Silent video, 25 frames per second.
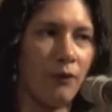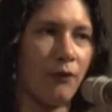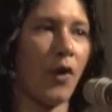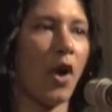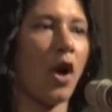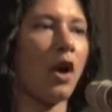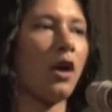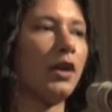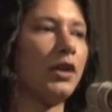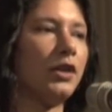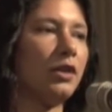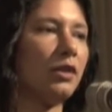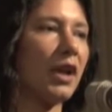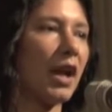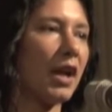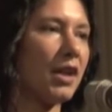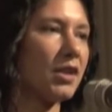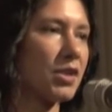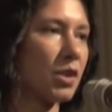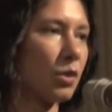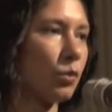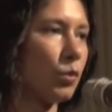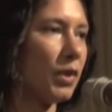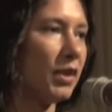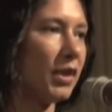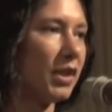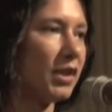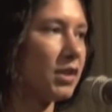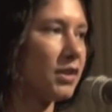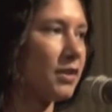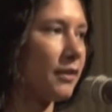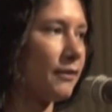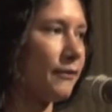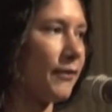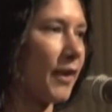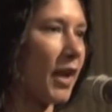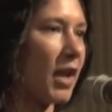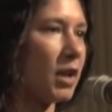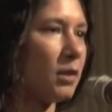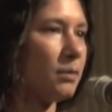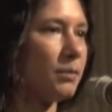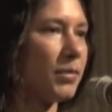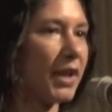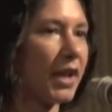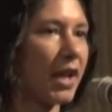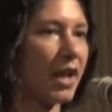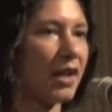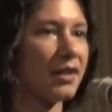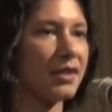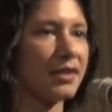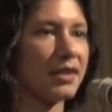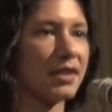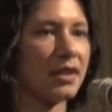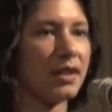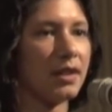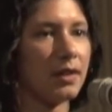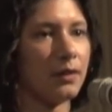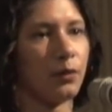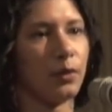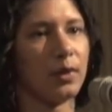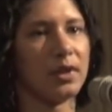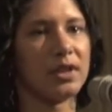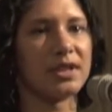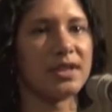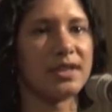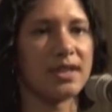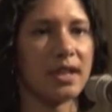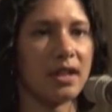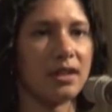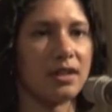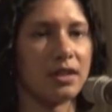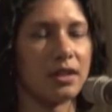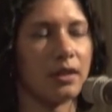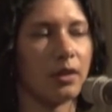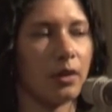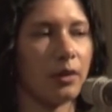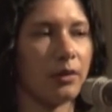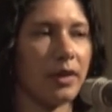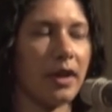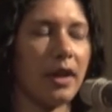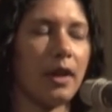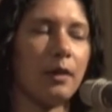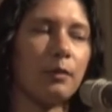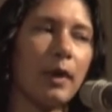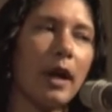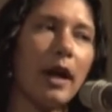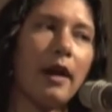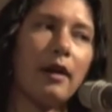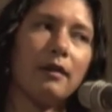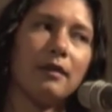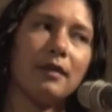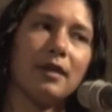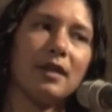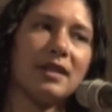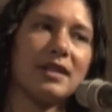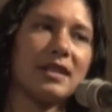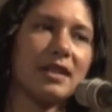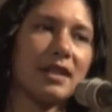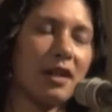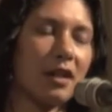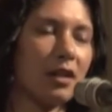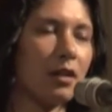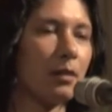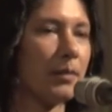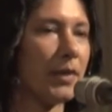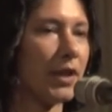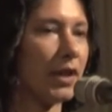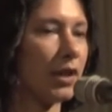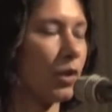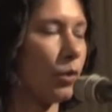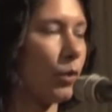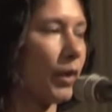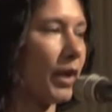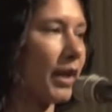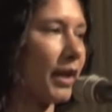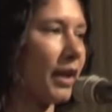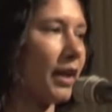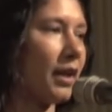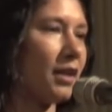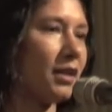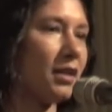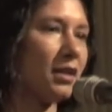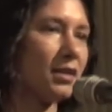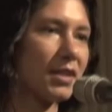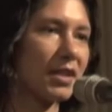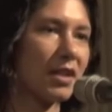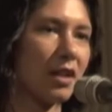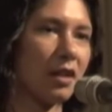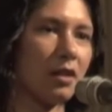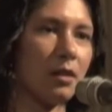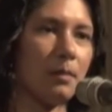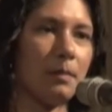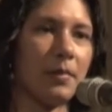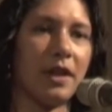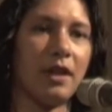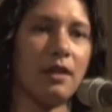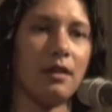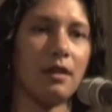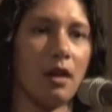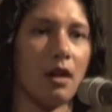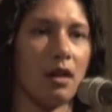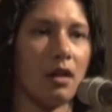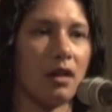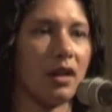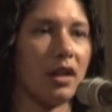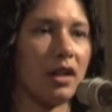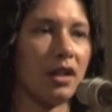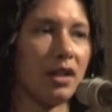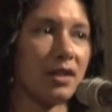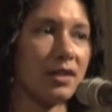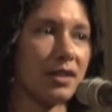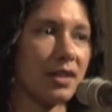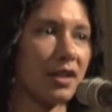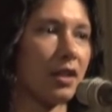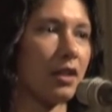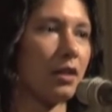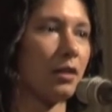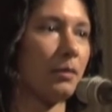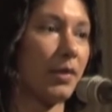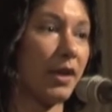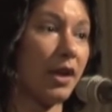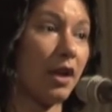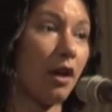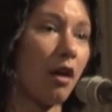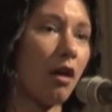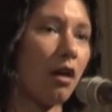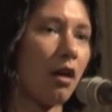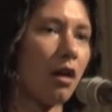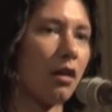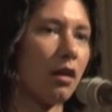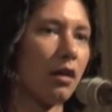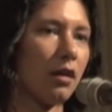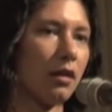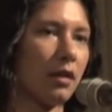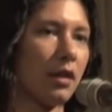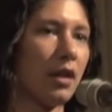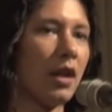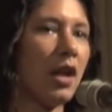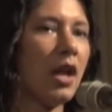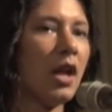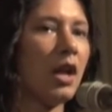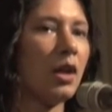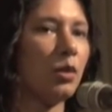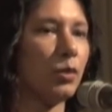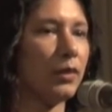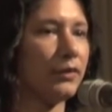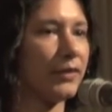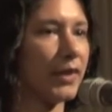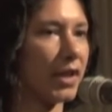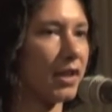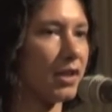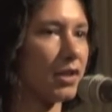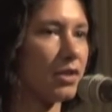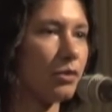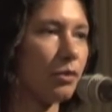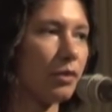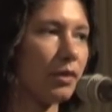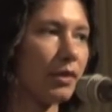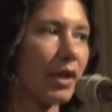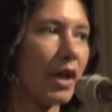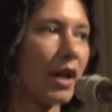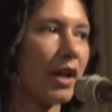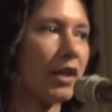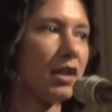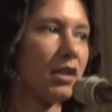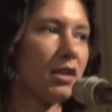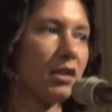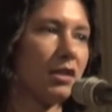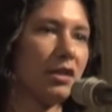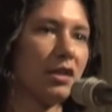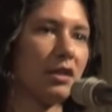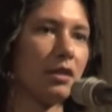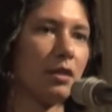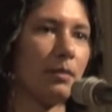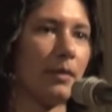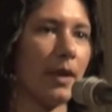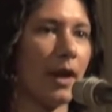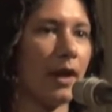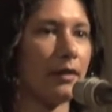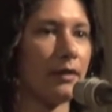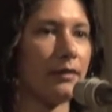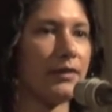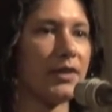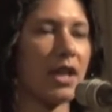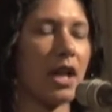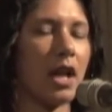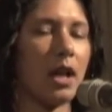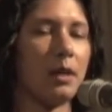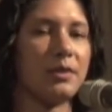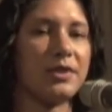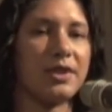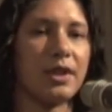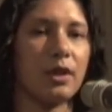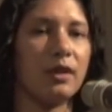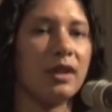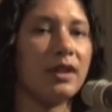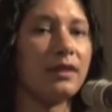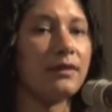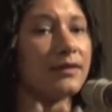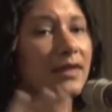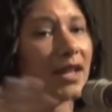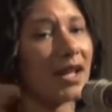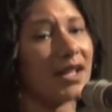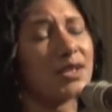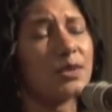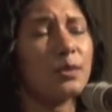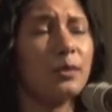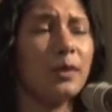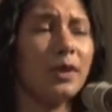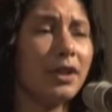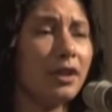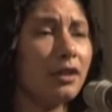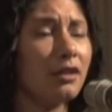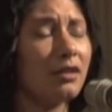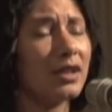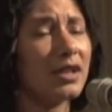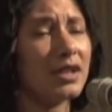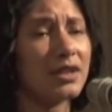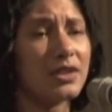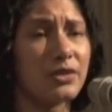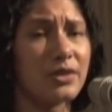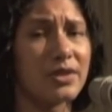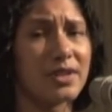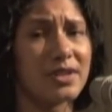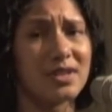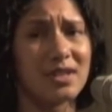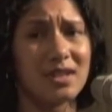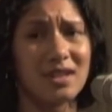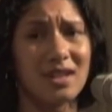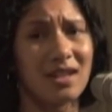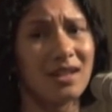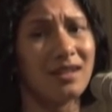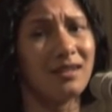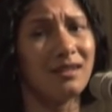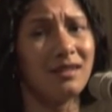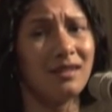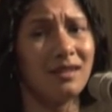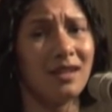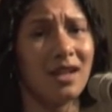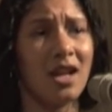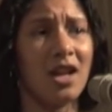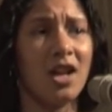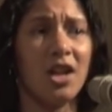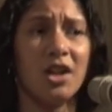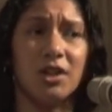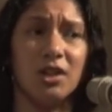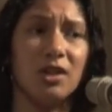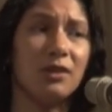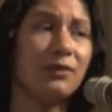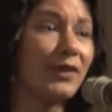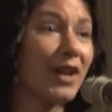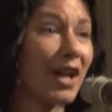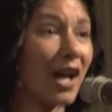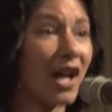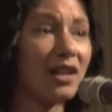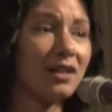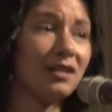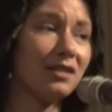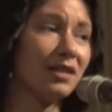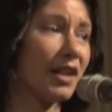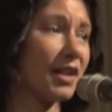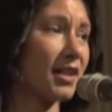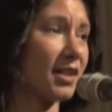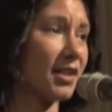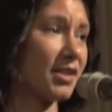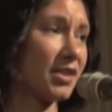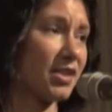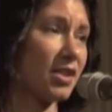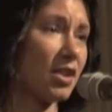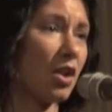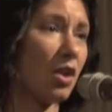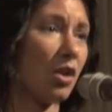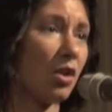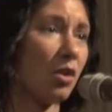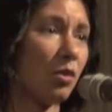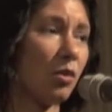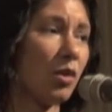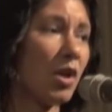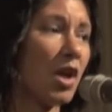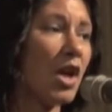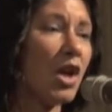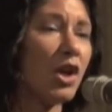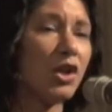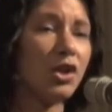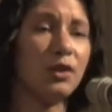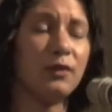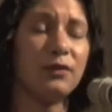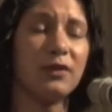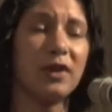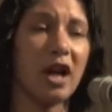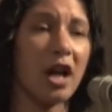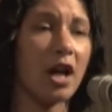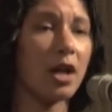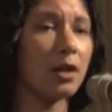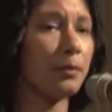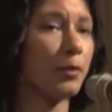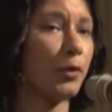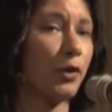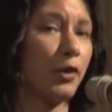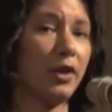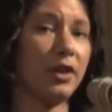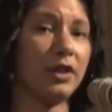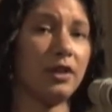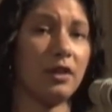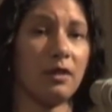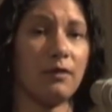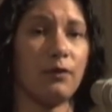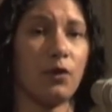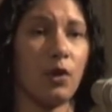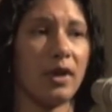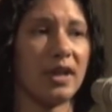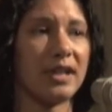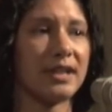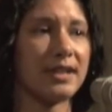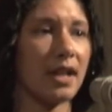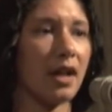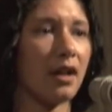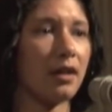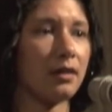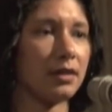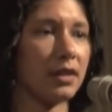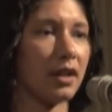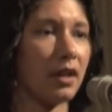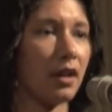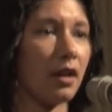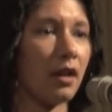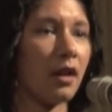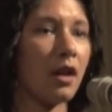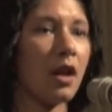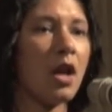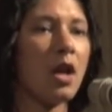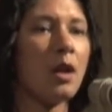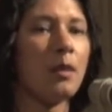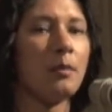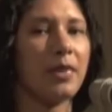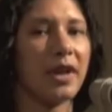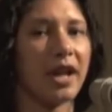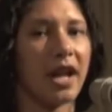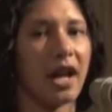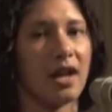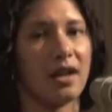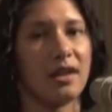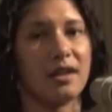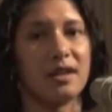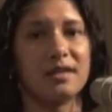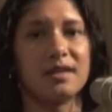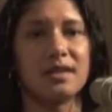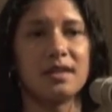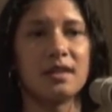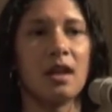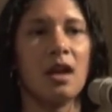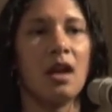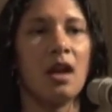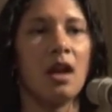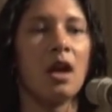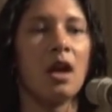far you guys are willing to fight because if we decide to go that route, it's going to be quick and it's going to be long and it's going to be hard. And we've got to do a lot in a little amount of time. So if that's what you're interested in, you've got to let us know. You've got to put your voice out there because